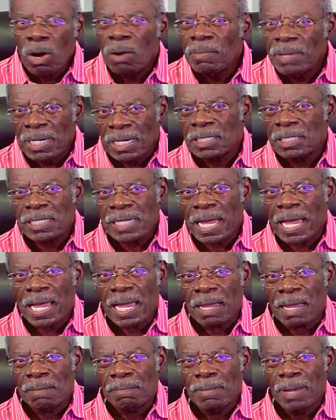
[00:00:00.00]
moment in
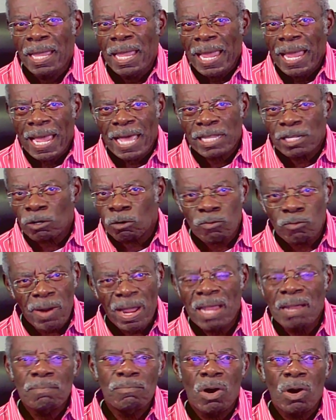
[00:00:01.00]
time, at the
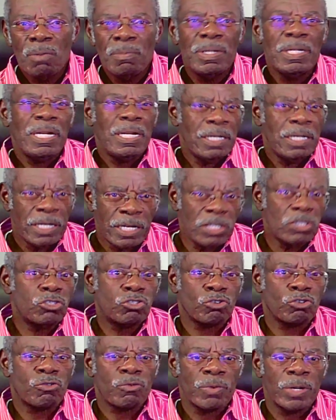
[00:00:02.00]
right moment in
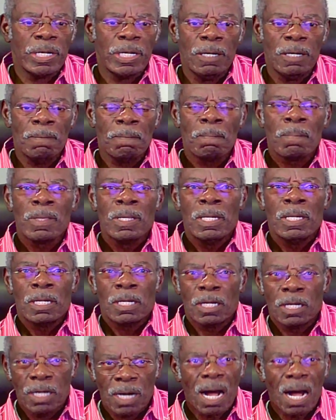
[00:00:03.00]
history,
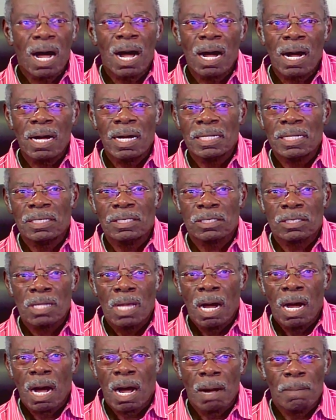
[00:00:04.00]
God's
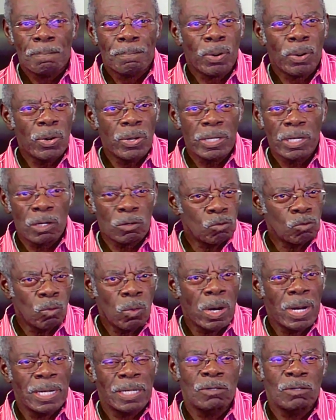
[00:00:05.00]
appointed
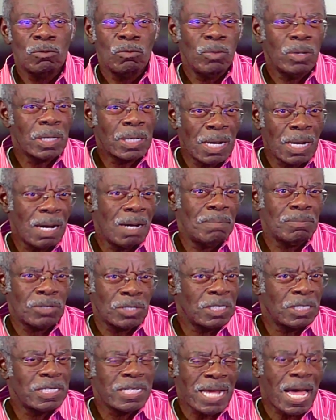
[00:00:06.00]
one would come
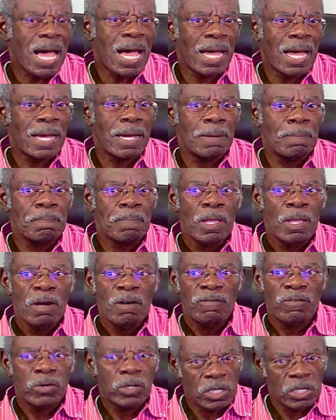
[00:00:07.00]
to die
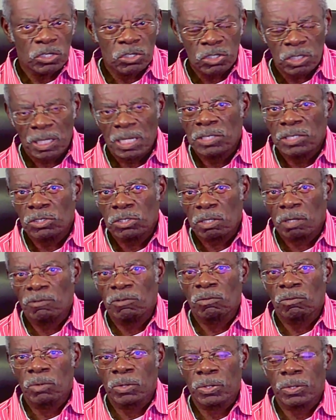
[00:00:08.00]
for the sins
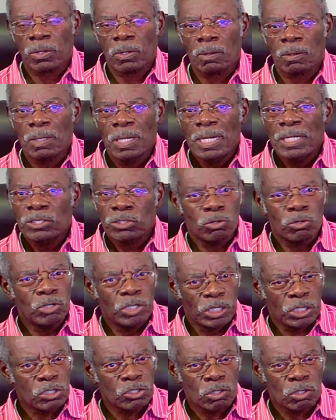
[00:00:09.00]
of the world. So,
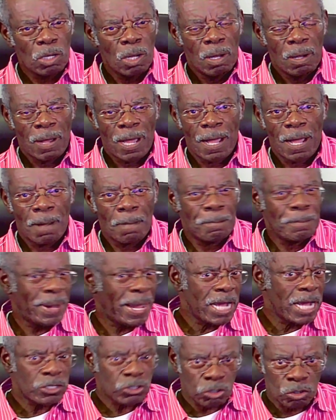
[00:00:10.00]
this uh,
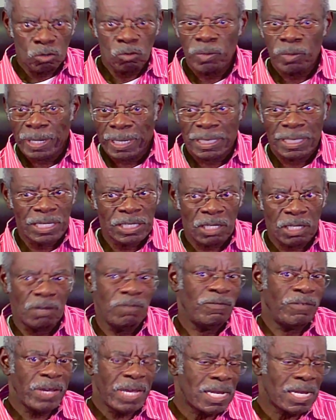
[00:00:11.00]
Passion Week, this
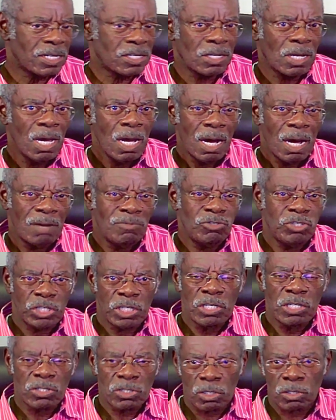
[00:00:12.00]
event of
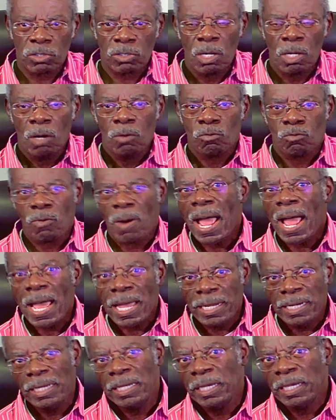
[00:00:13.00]
Jesus
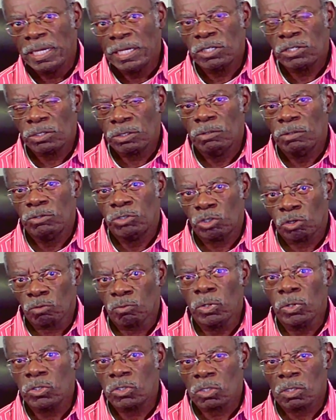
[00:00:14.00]
riding into
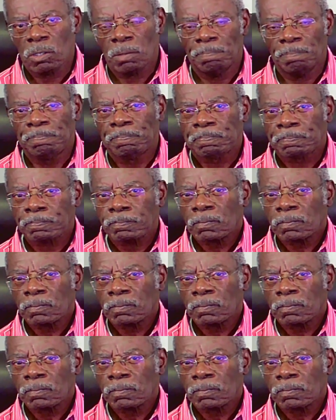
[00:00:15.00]
Jerusalem,